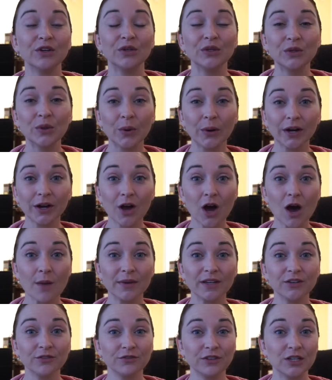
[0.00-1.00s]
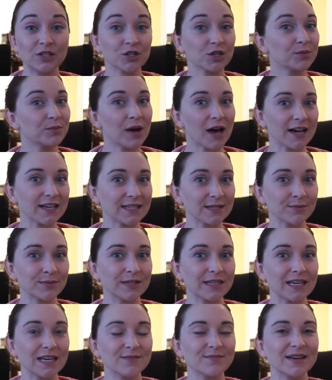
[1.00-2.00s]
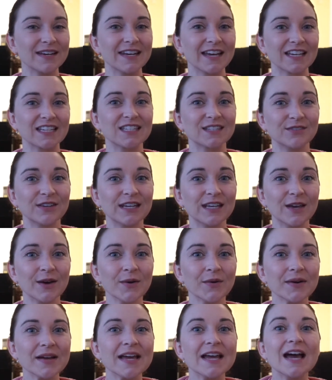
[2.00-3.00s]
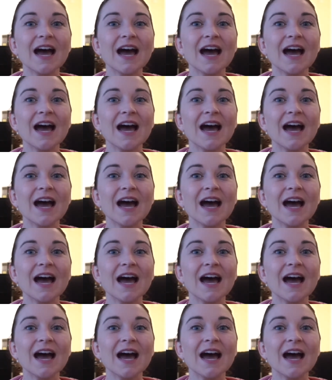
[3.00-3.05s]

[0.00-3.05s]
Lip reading: your comment featured possibly in my next video.